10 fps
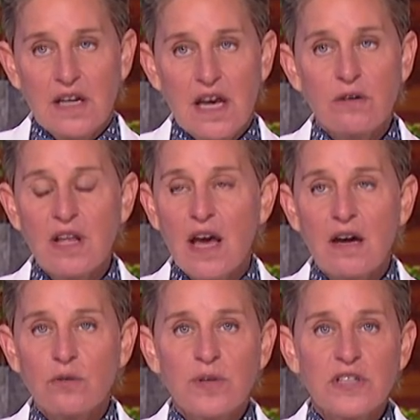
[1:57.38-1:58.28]

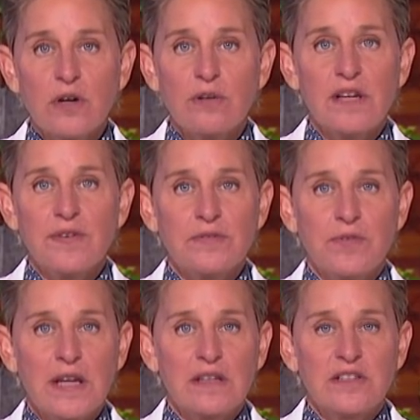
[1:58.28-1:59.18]
How do we know if
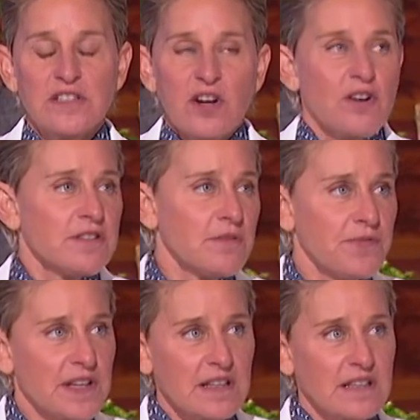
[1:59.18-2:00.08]
does it hurt their
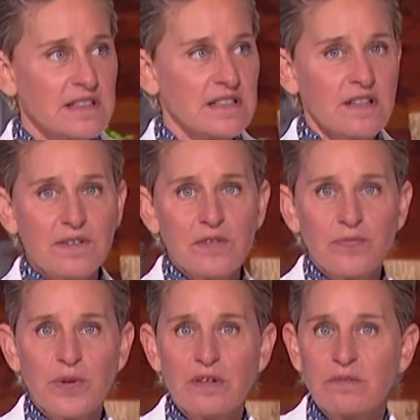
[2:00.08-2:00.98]
feelings if
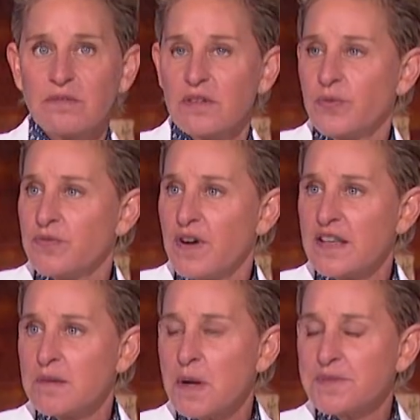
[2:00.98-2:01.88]
we
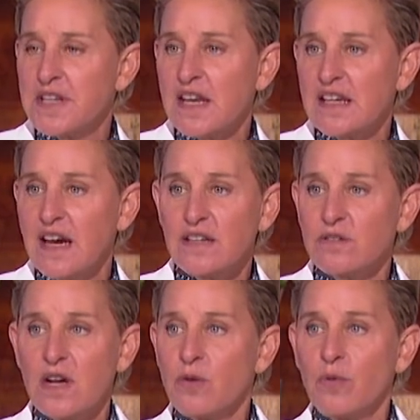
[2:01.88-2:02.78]
find them upsetting? I
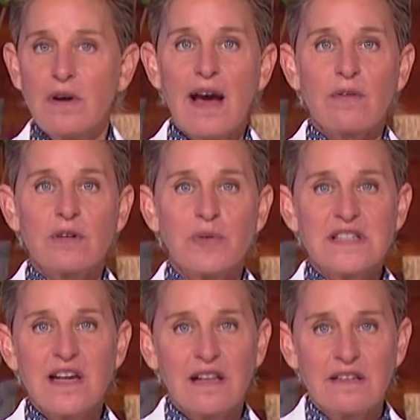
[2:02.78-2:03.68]
don't know. How can we
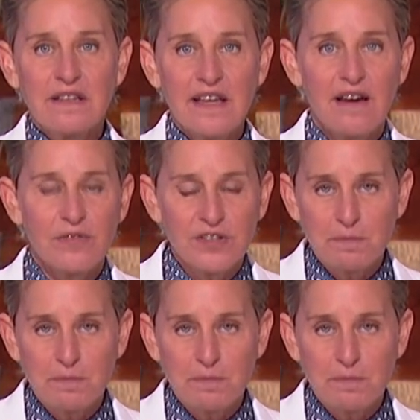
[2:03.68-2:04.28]
tell? They have those